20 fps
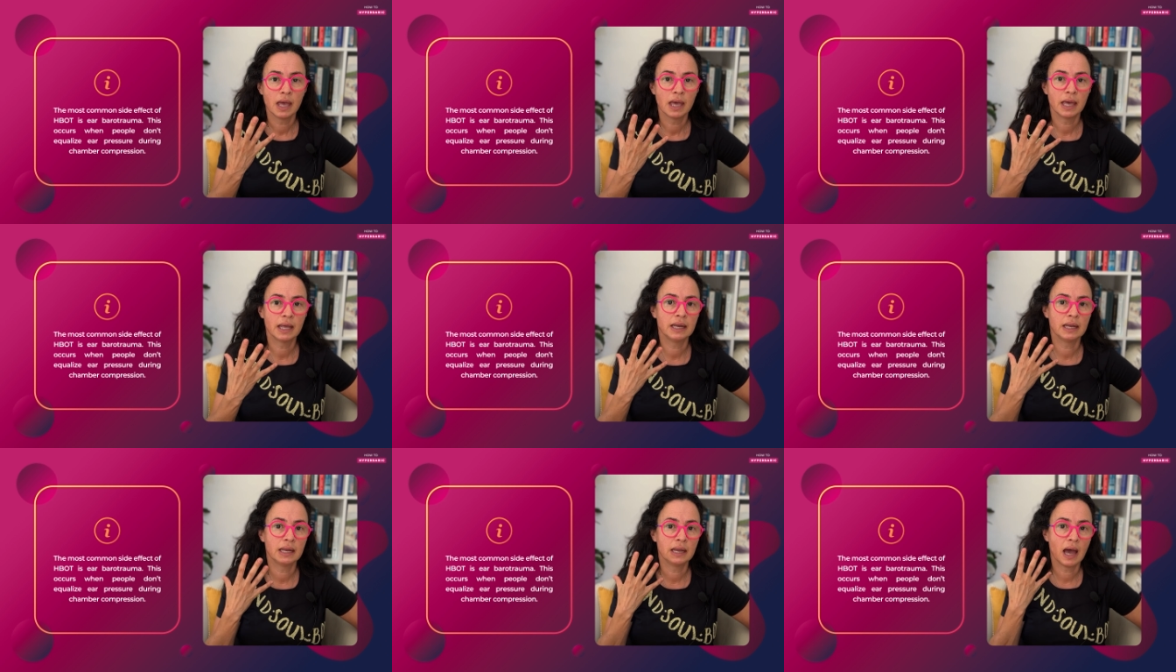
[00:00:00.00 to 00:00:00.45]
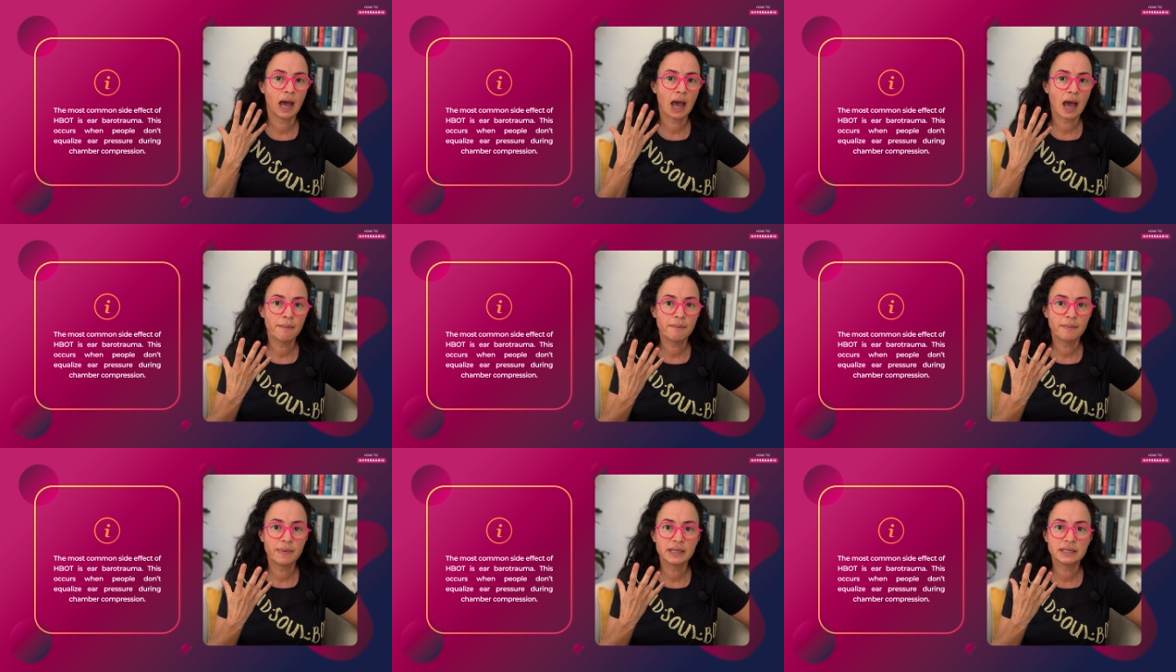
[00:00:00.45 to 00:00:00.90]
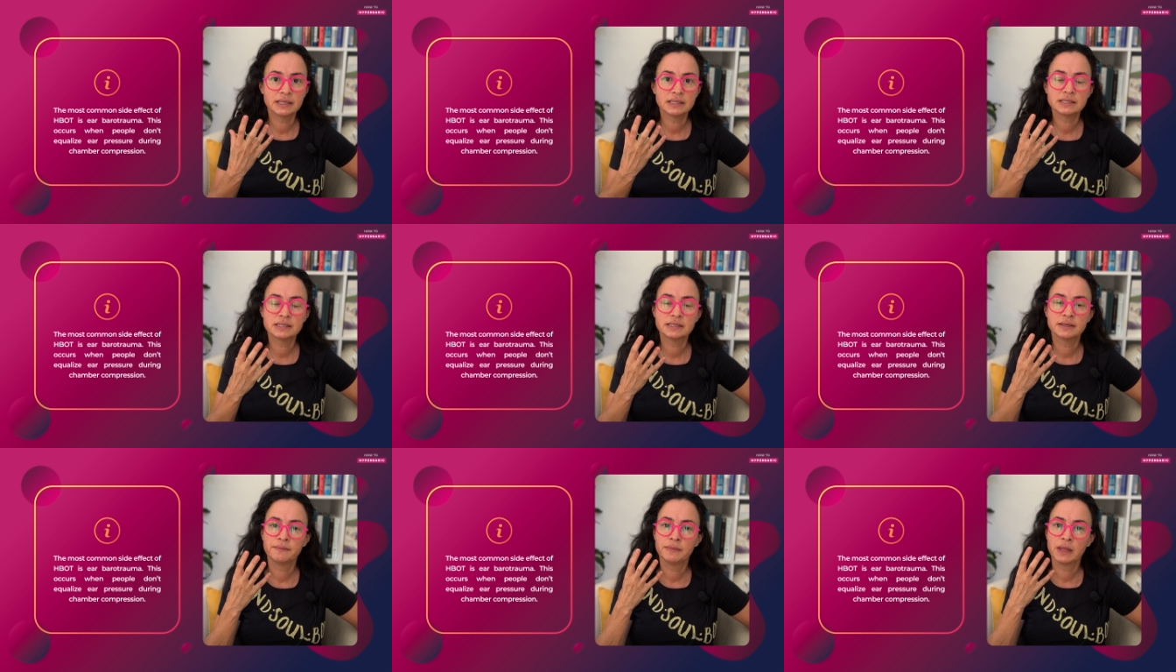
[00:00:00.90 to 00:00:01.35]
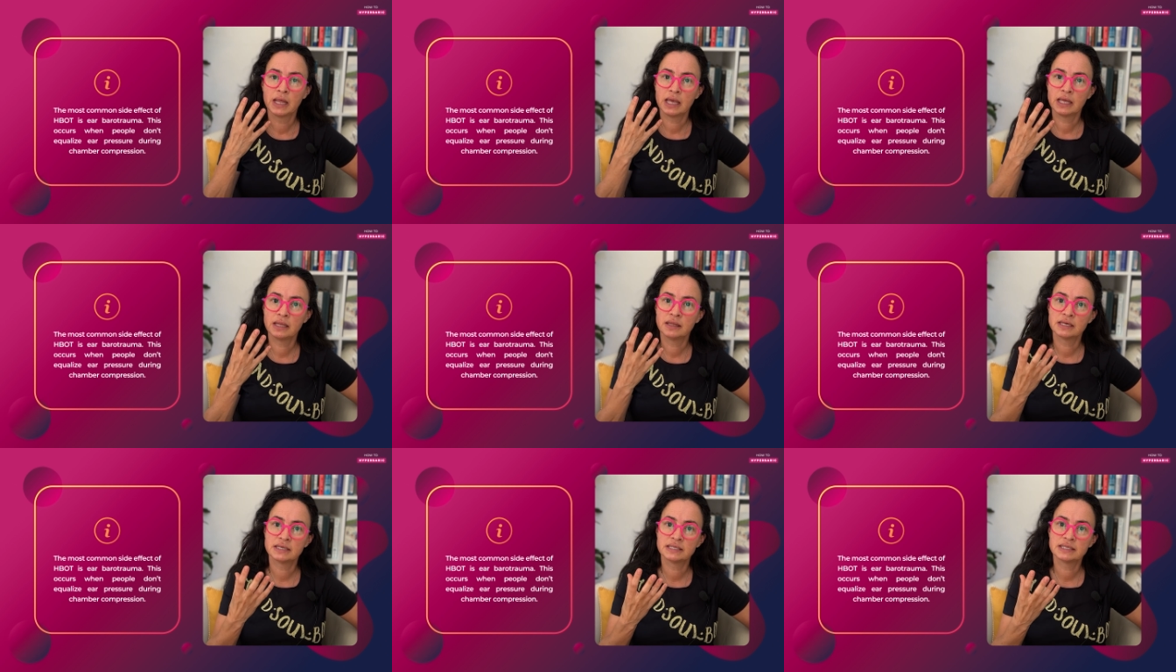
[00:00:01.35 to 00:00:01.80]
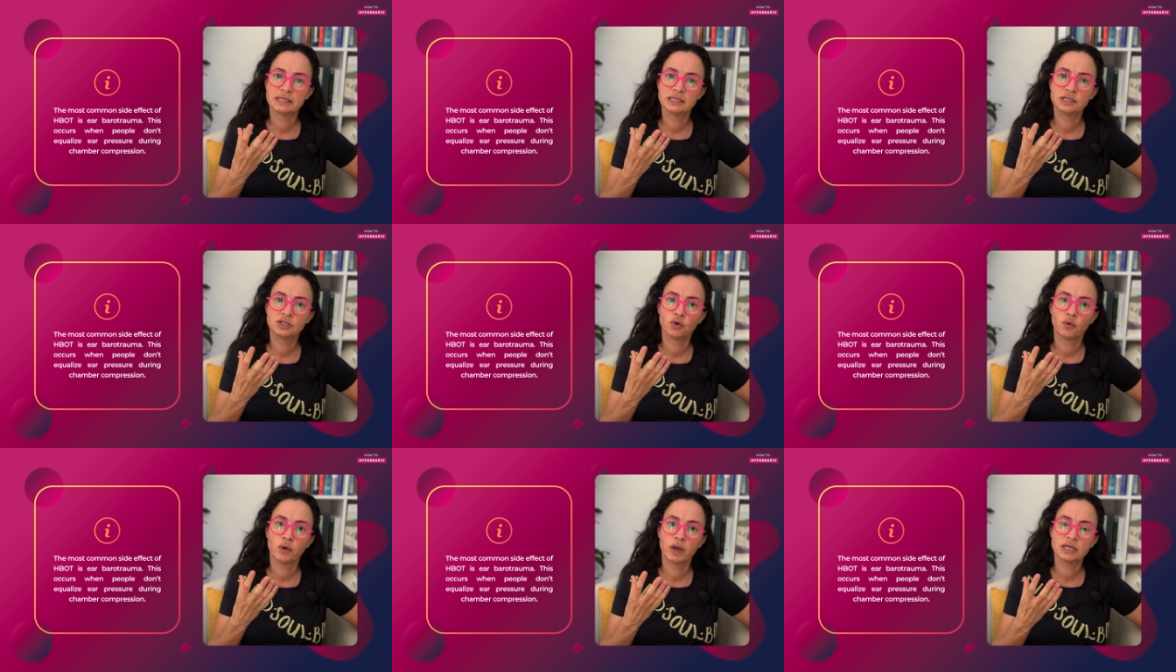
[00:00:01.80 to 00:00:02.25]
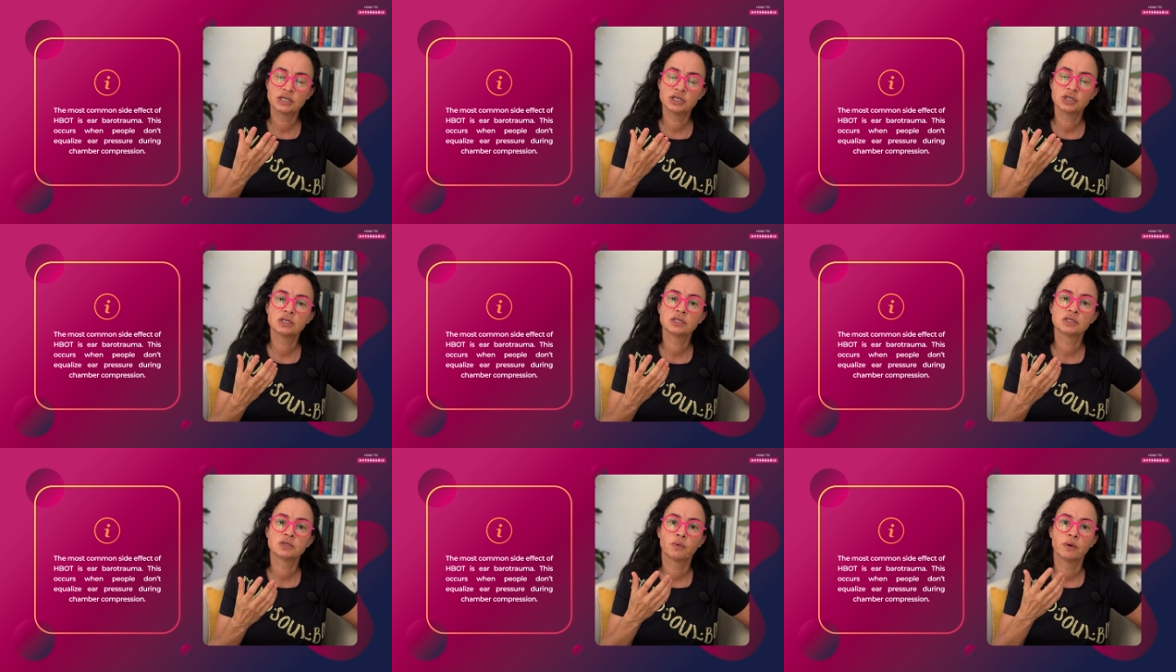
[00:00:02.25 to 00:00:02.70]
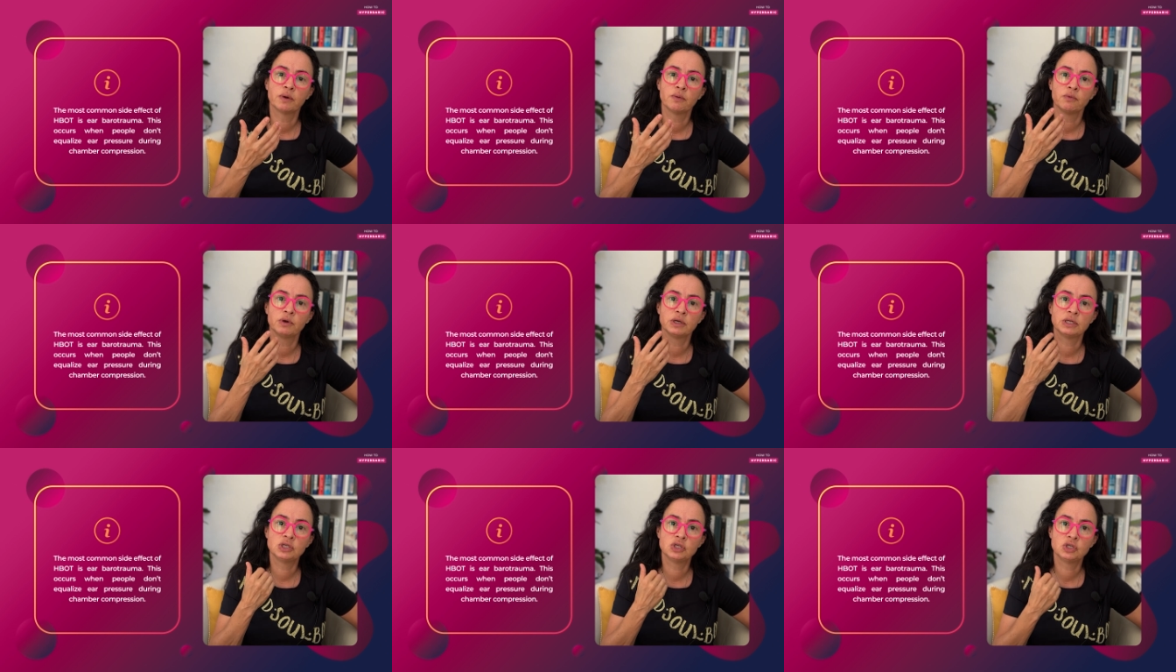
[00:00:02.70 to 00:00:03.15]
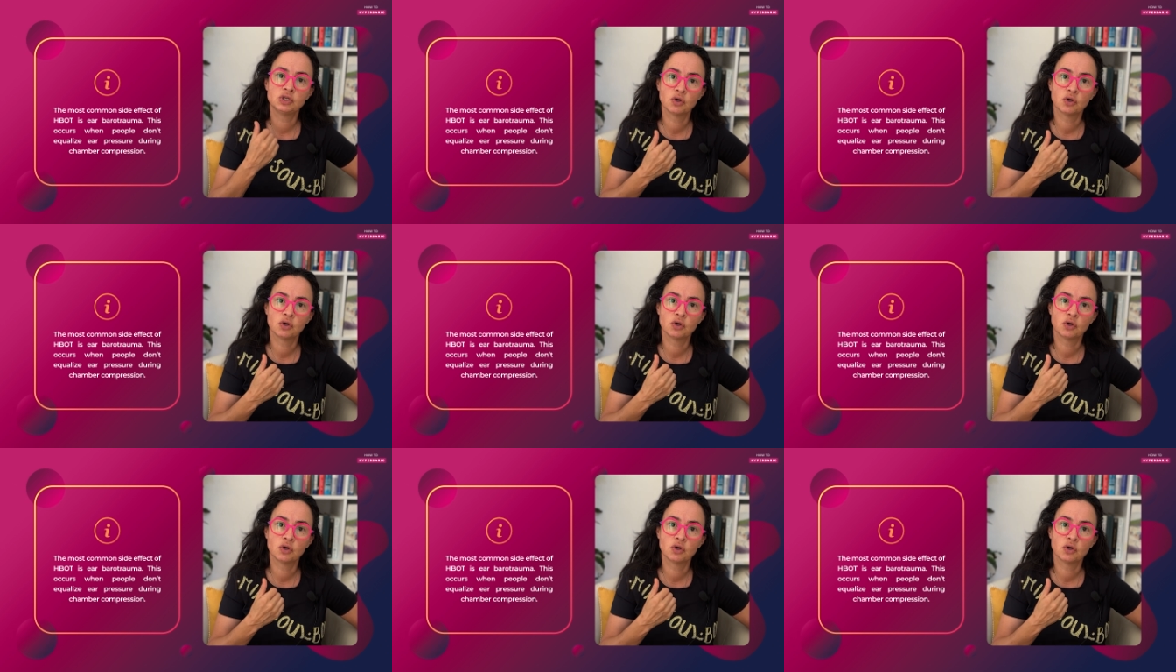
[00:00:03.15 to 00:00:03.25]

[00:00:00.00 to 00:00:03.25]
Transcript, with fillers: And it happens in the situations when we